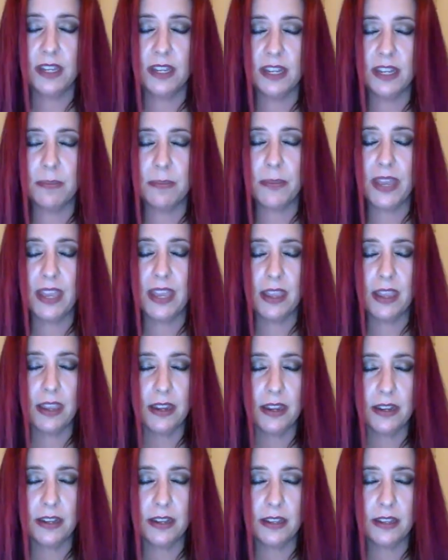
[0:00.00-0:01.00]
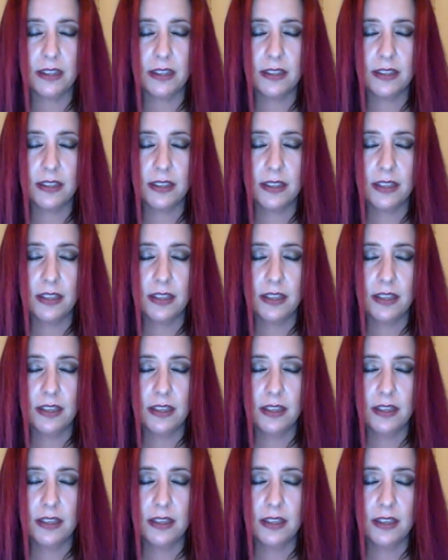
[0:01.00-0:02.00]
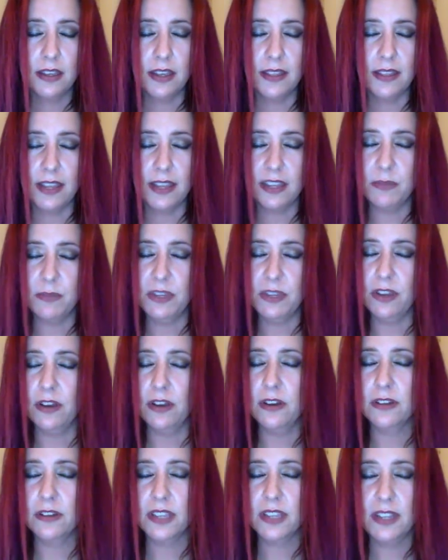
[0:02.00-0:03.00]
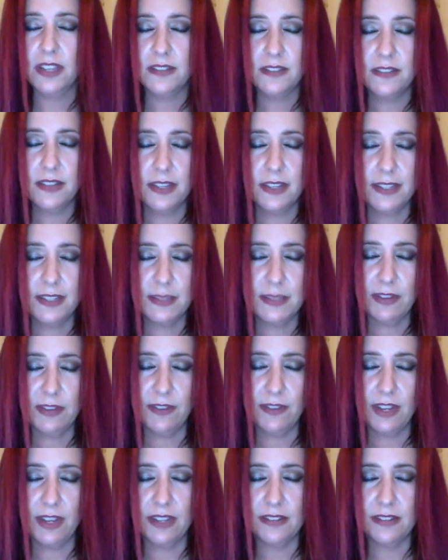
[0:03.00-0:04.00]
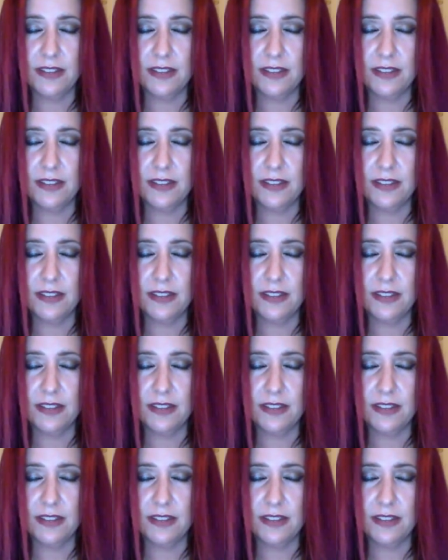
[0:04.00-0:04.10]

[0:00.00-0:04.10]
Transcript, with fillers: any pain, And that can be all kinds of things, my friends.